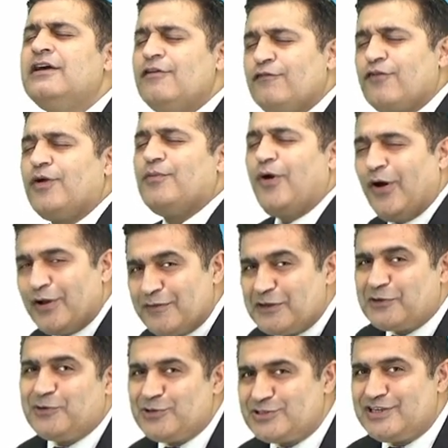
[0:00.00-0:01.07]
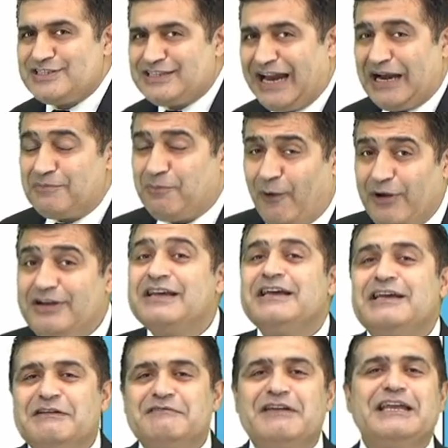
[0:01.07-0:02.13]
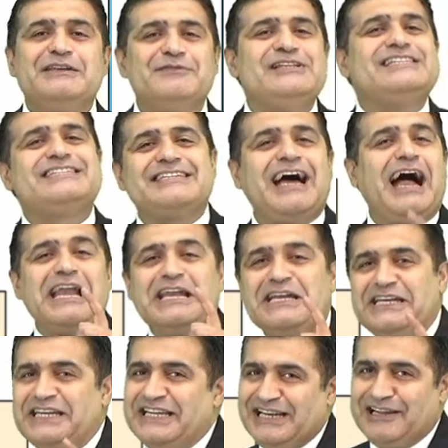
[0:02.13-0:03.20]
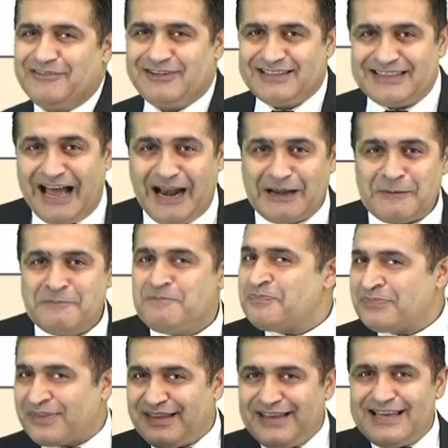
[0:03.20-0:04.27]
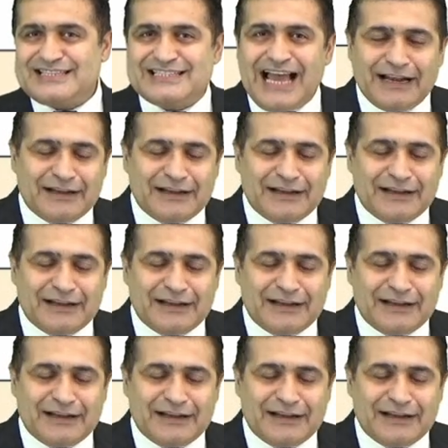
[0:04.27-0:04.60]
from all of the question standpoint, when we'll start dealing with that. Is that